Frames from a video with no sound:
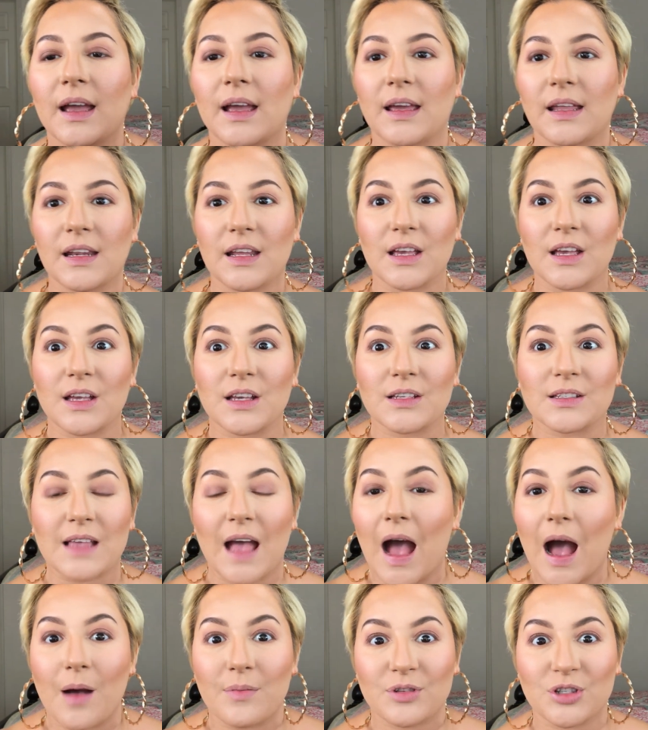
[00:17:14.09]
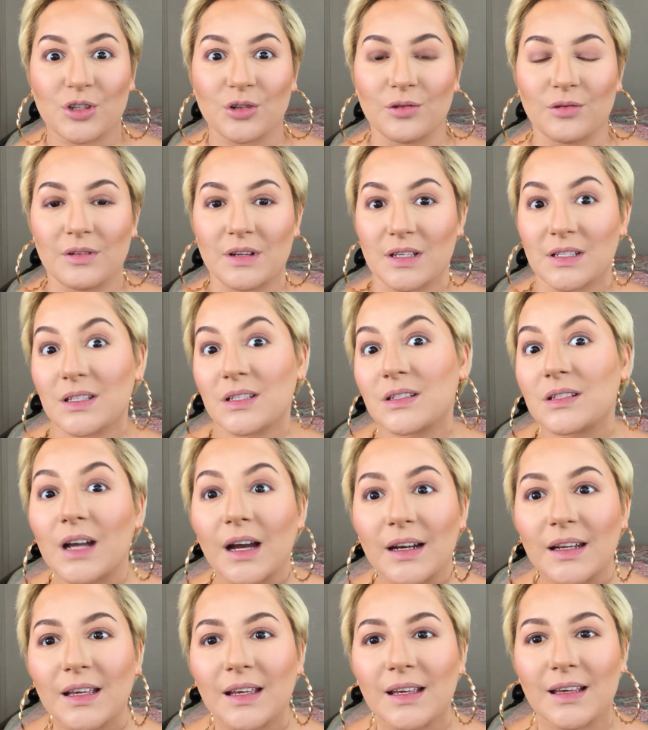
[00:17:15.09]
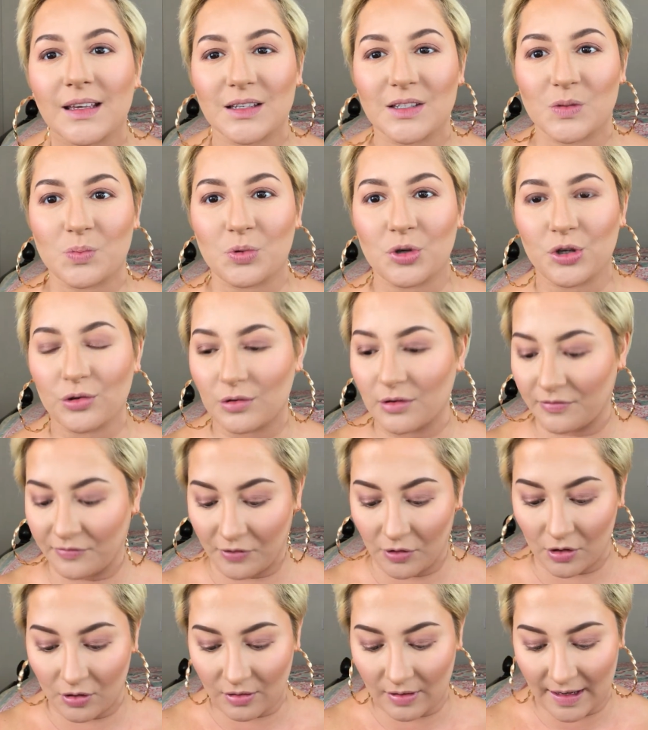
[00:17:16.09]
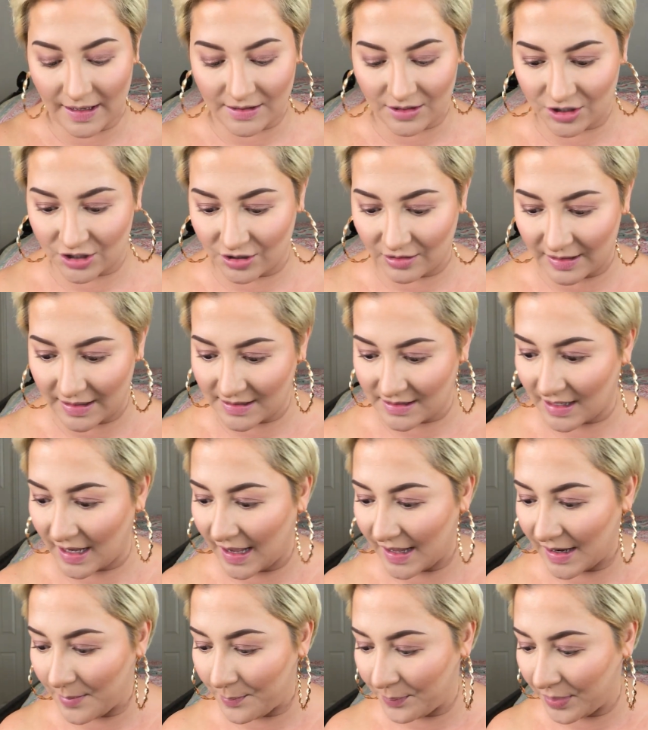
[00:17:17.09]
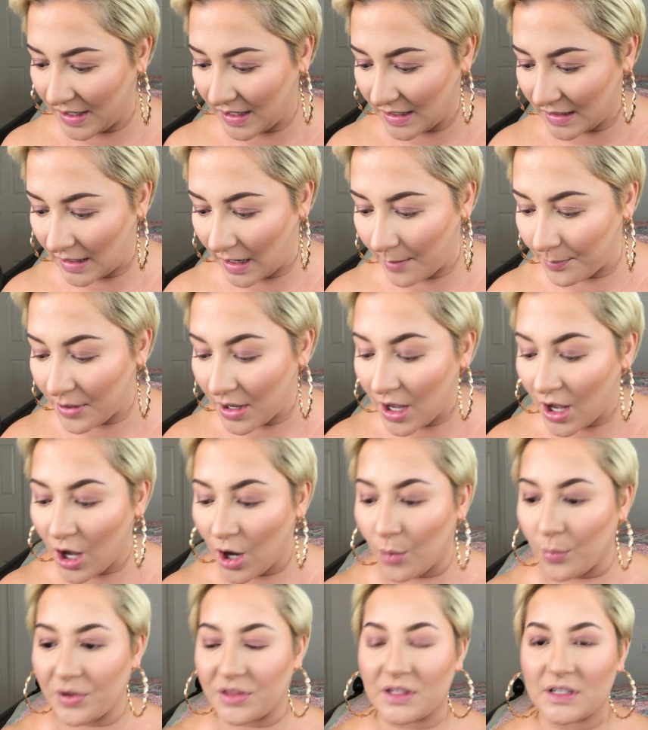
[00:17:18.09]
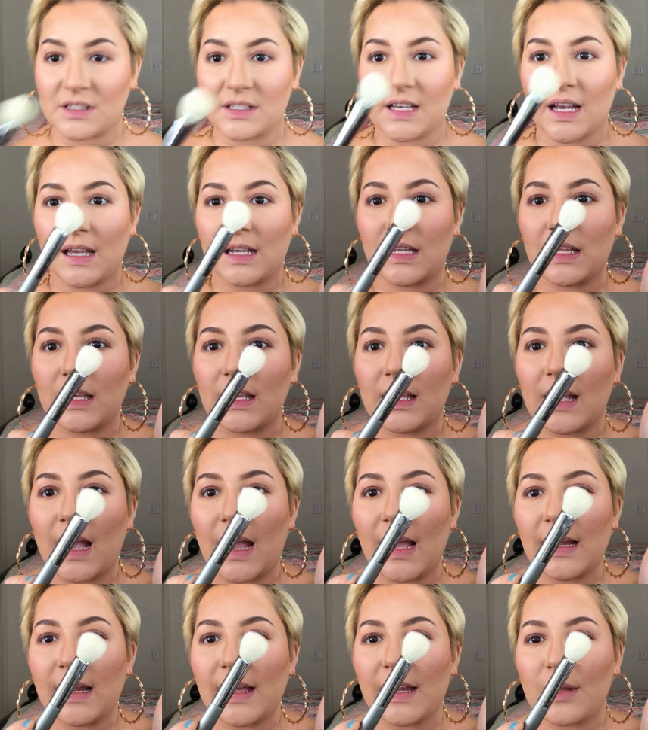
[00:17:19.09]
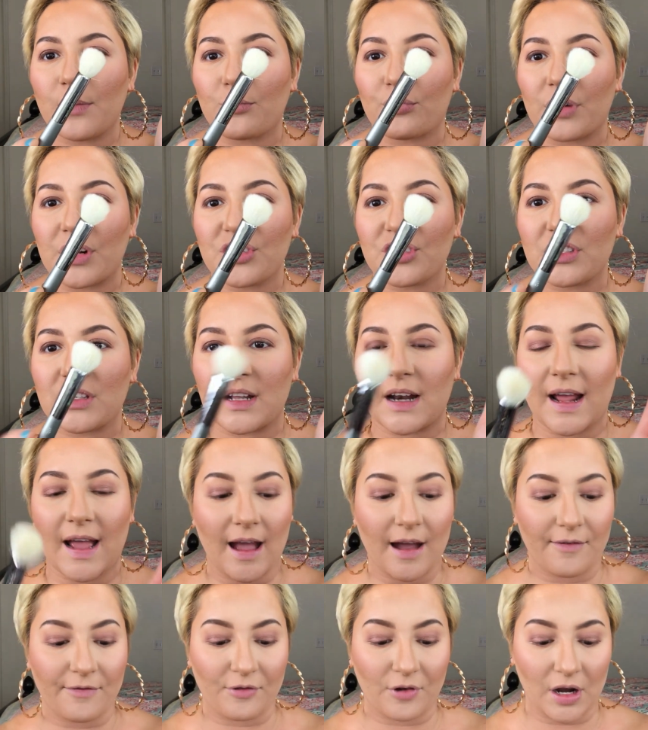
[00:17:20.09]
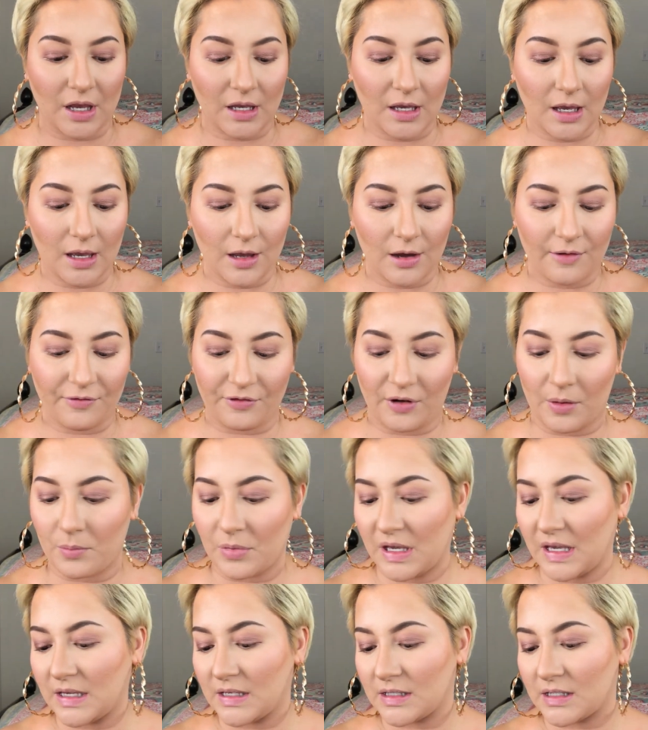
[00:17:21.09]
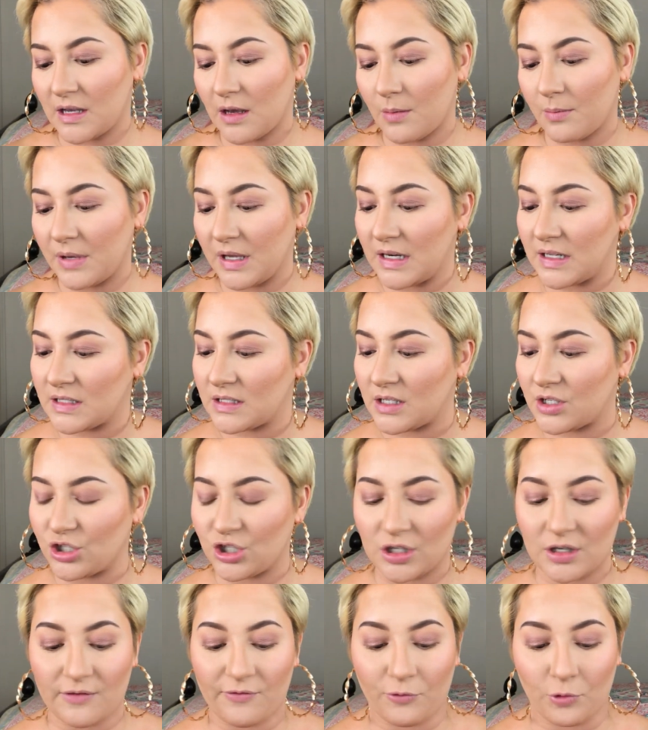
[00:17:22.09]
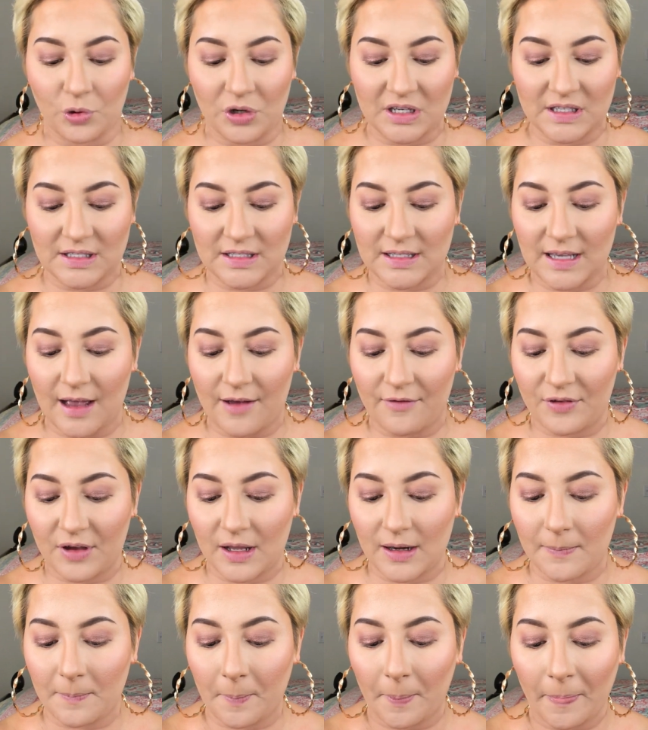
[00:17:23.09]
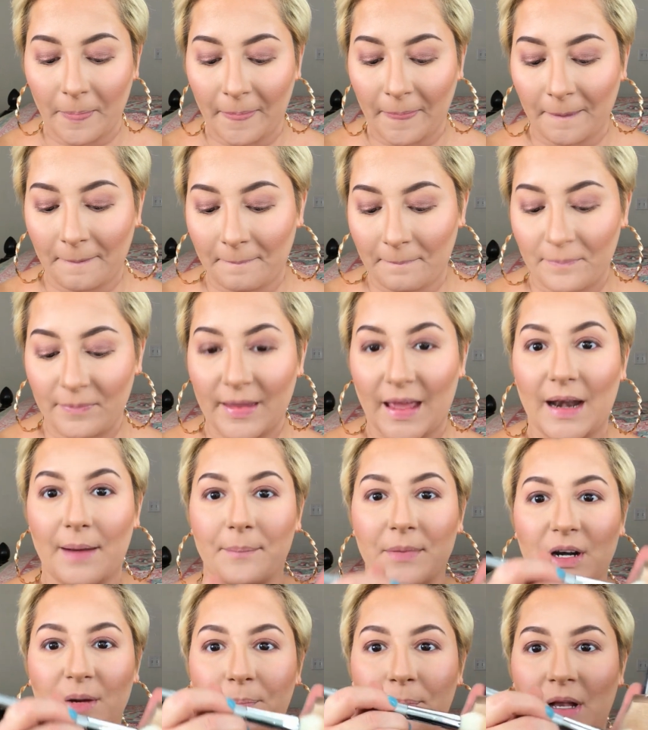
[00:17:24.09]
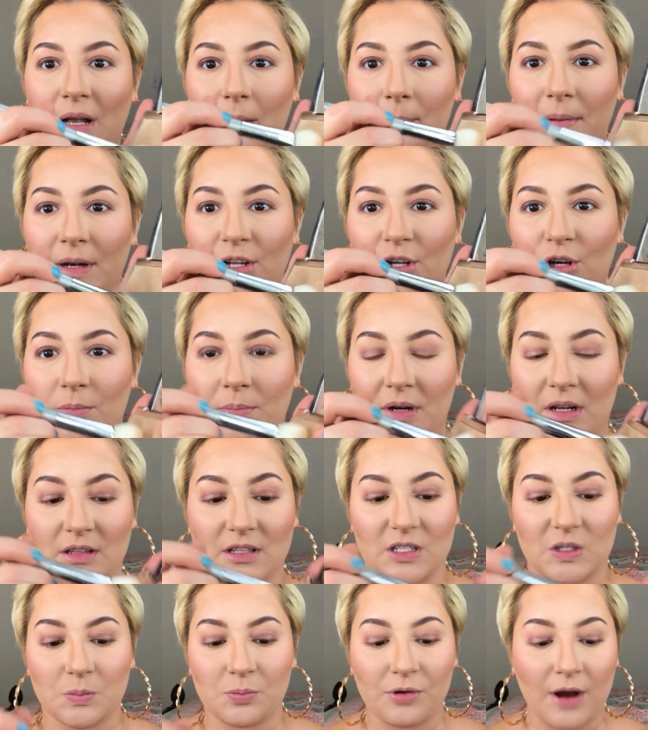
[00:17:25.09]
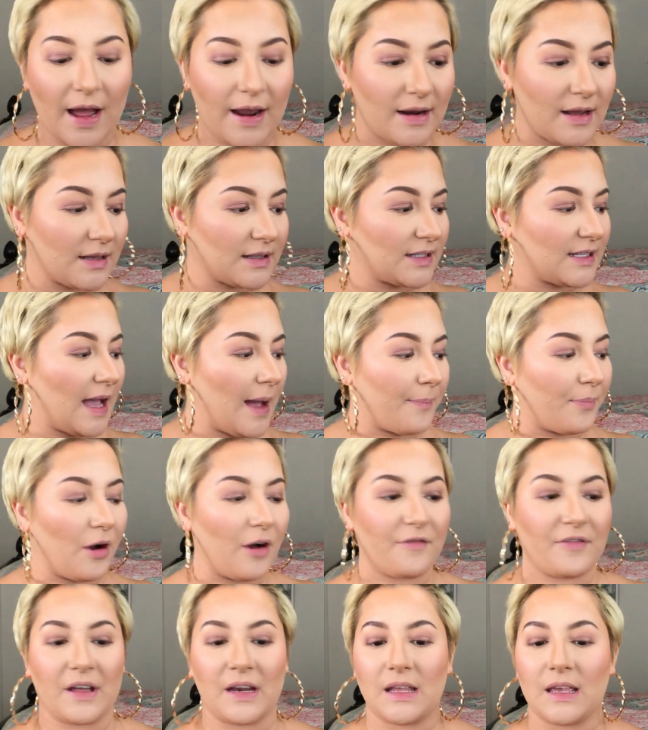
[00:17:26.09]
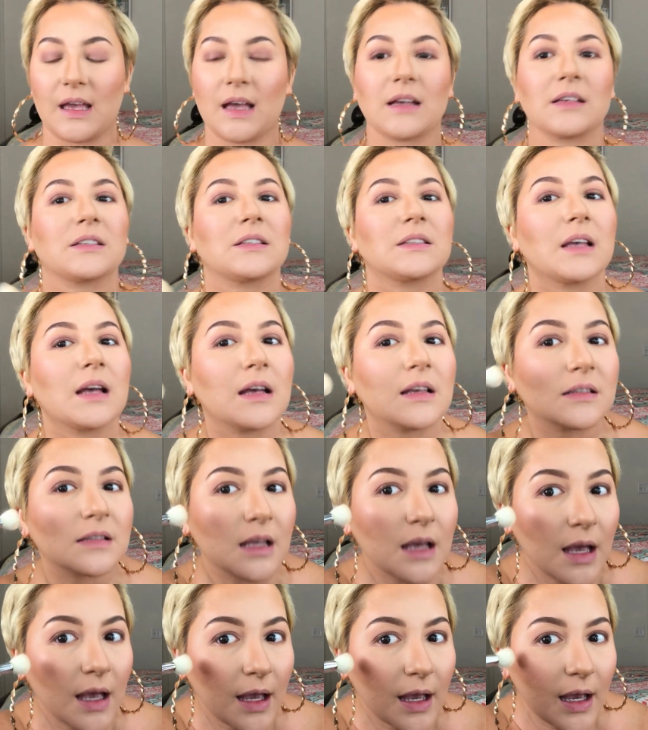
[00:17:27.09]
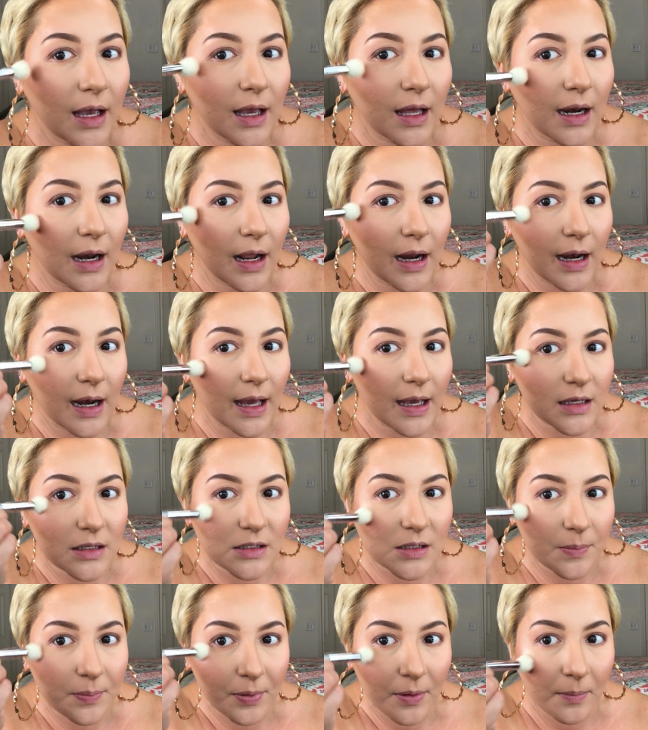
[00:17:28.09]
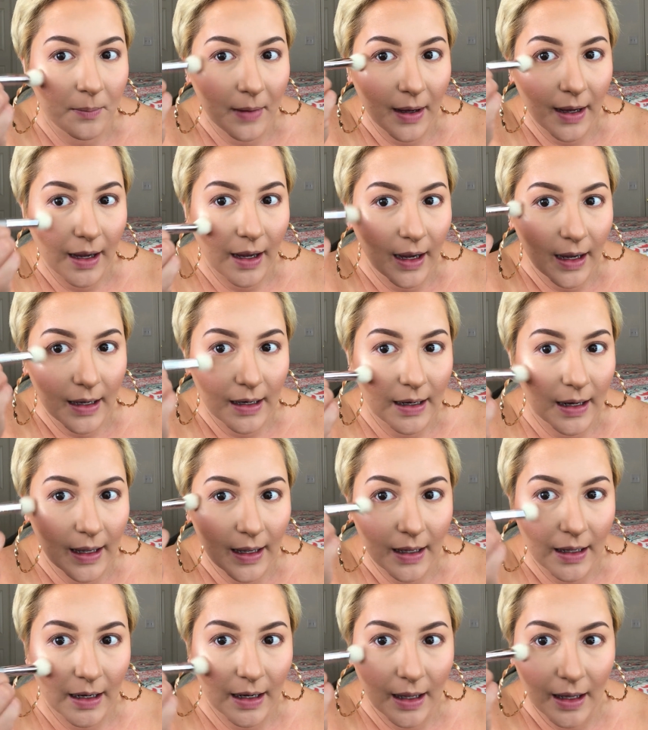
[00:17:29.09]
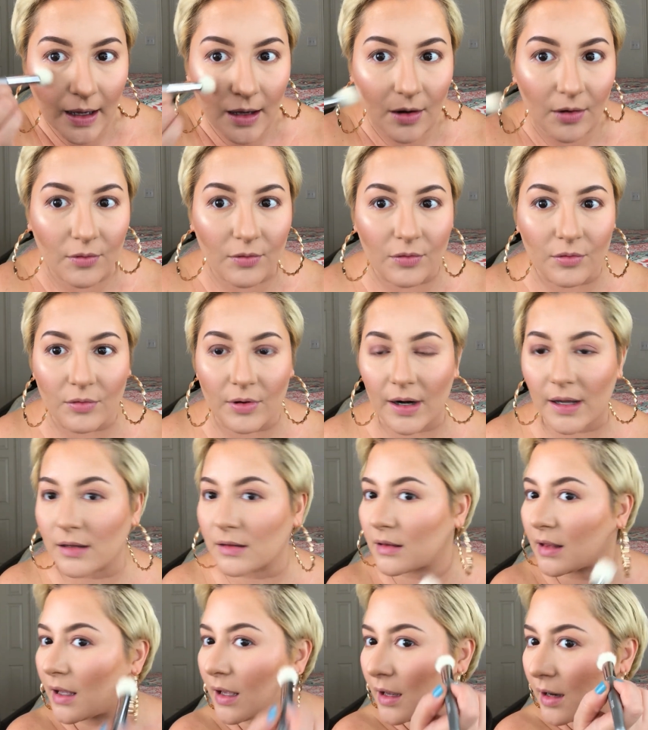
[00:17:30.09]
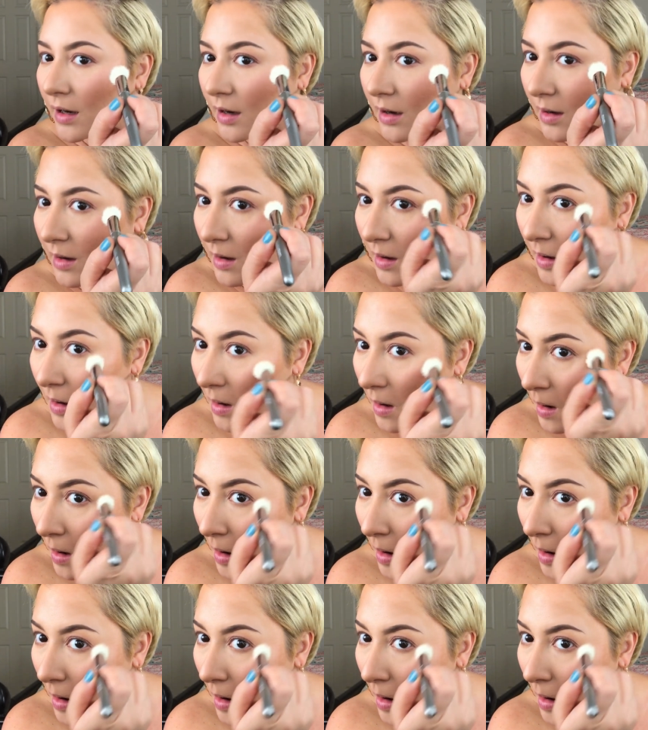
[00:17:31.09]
It is absolutely stunning. It's beautiful. And so let's go ahead and pick it up with the tiny highlighting brush that I have right here from Esam. It is the G47. And I'm going to pick up a little bit of this product, tap off any excess. And I like to put my highlight like right there.